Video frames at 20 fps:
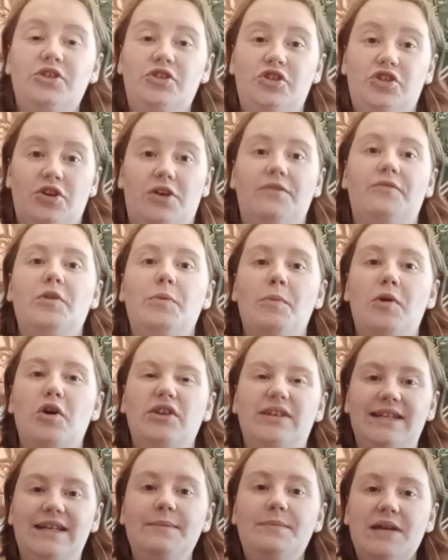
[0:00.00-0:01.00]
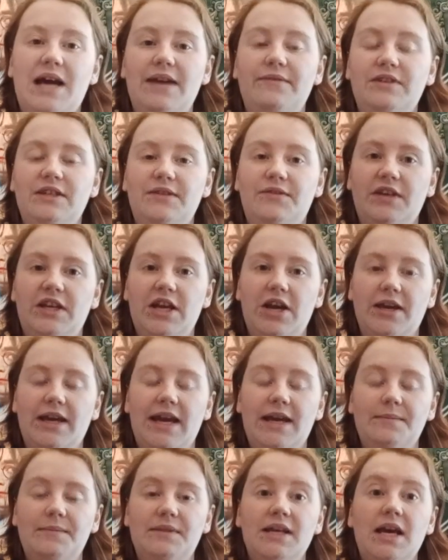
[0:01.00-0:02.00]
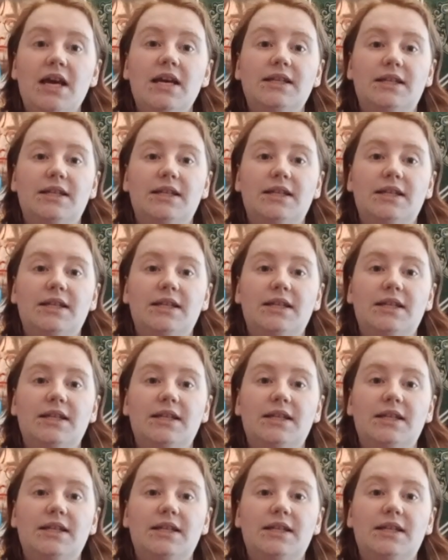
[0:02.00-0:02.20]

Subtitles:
sort of a more deep dive into video games,